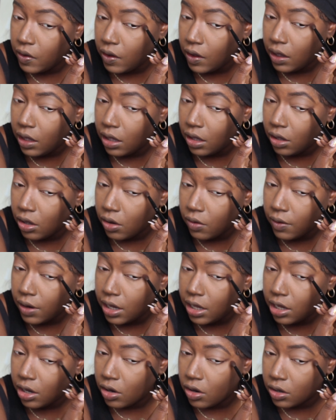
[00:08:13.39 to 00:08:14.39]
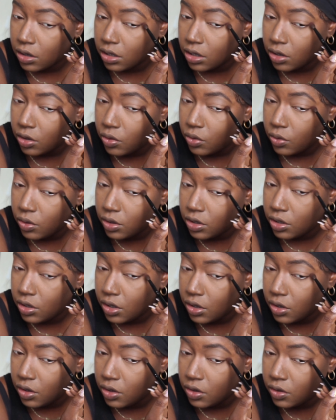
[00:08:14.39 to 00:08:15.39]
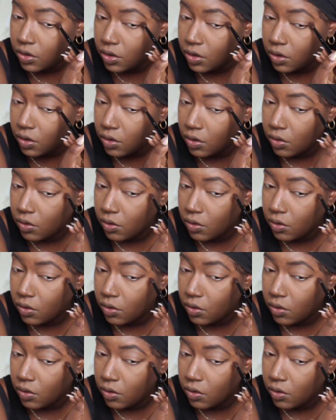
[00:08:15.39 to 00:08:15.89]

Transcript: and go right here on the corners.